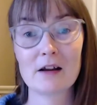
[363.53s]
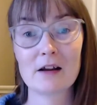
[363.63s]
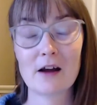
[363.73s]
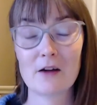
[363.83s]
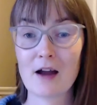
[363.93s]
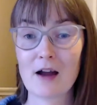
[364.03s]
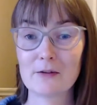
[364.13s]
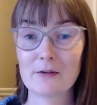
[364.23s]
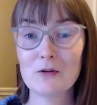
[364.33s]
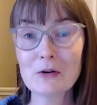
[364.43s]
around a
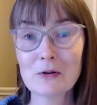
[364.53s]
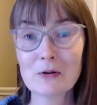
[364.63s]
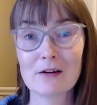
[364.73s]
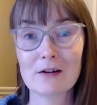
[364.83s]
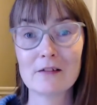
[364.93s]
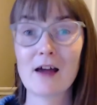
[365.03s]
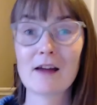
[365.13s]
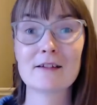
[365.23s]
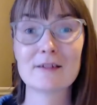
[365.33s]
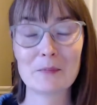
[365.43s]
funeral,
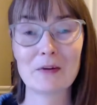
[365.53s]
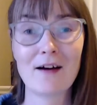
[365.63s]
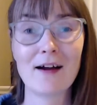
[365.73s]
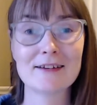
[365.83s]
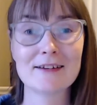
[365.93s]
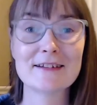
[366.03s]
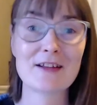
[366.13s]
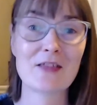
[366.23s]
that symbolizes